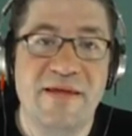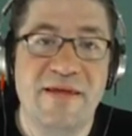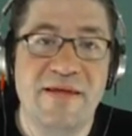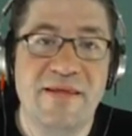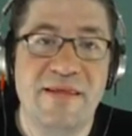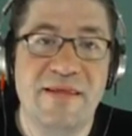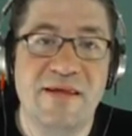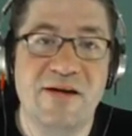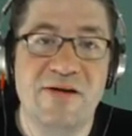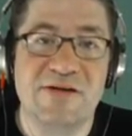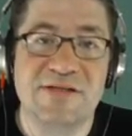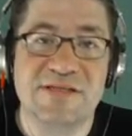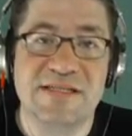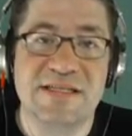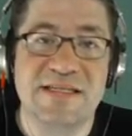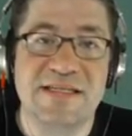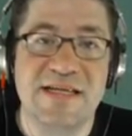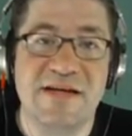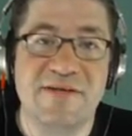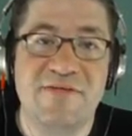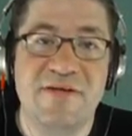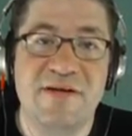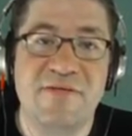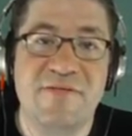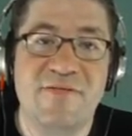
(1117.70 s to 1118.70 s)
There is a
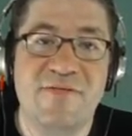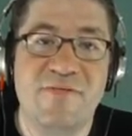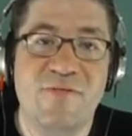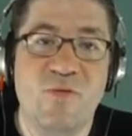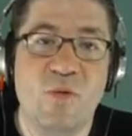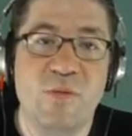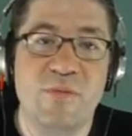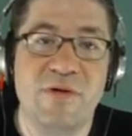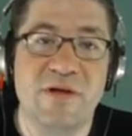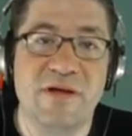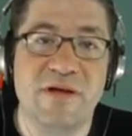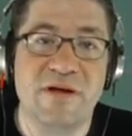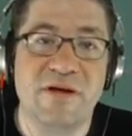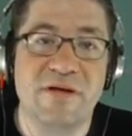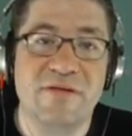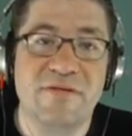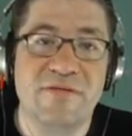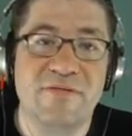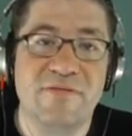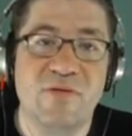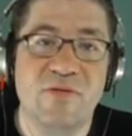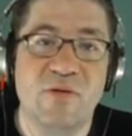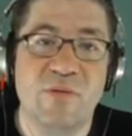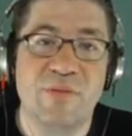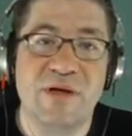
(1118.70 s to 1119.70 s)
definite formula
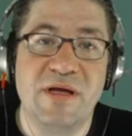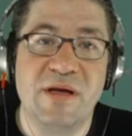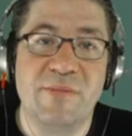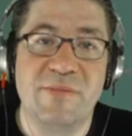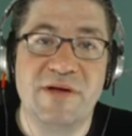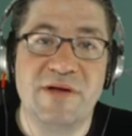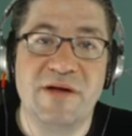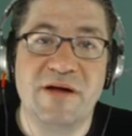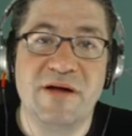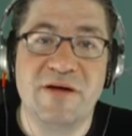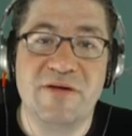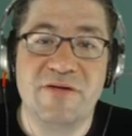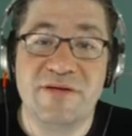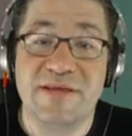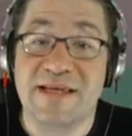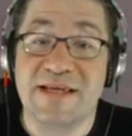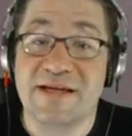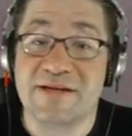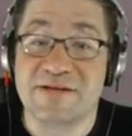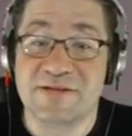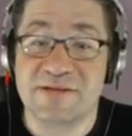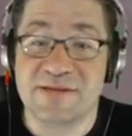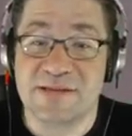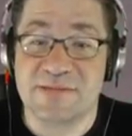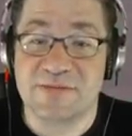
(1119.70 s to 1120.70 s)
for becoming
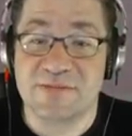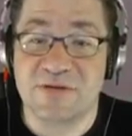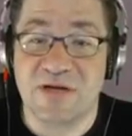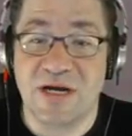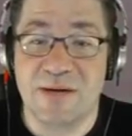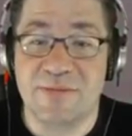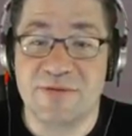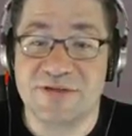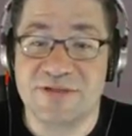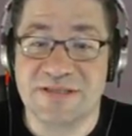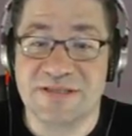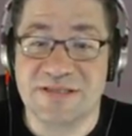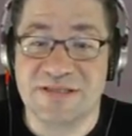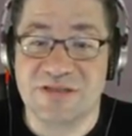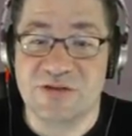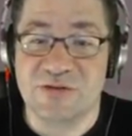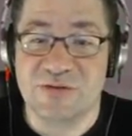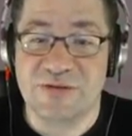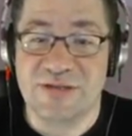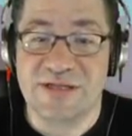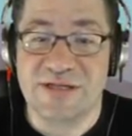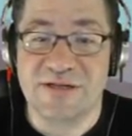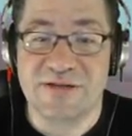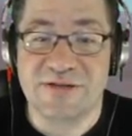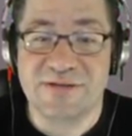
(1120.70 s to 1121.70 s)
100,000 subscribers in 2
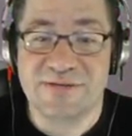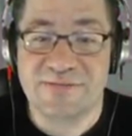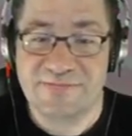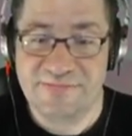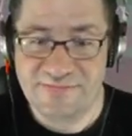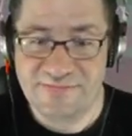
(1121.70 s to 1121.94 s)
years.